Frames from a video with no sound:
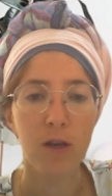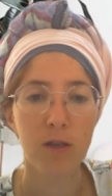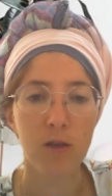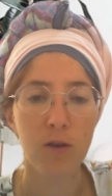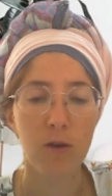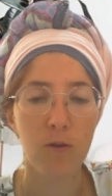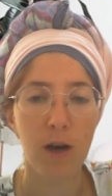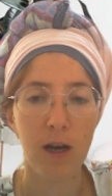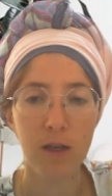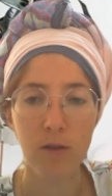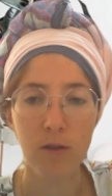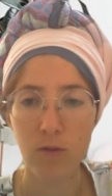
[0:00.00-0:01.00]
so
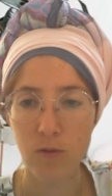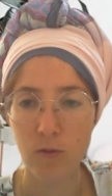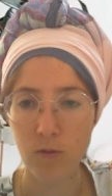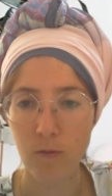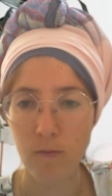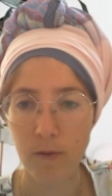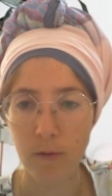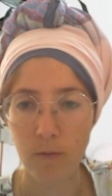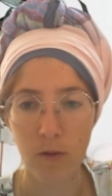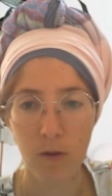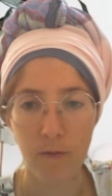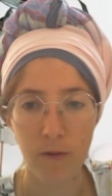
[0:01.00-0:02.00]
I do Zoom from
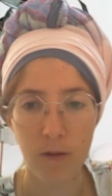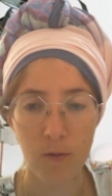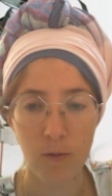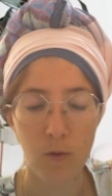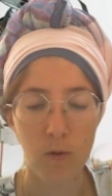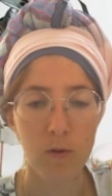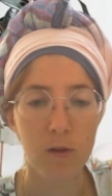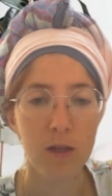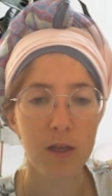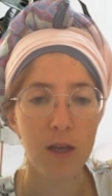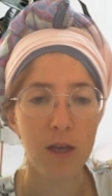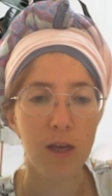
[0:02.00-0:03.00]
all over the world,
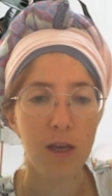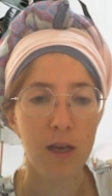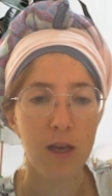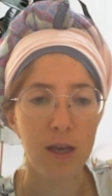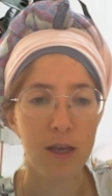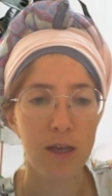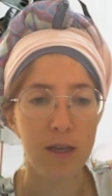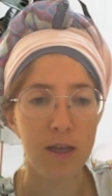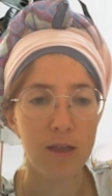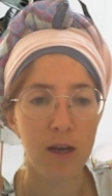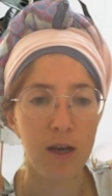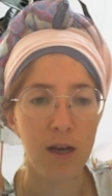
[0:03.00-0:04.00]
and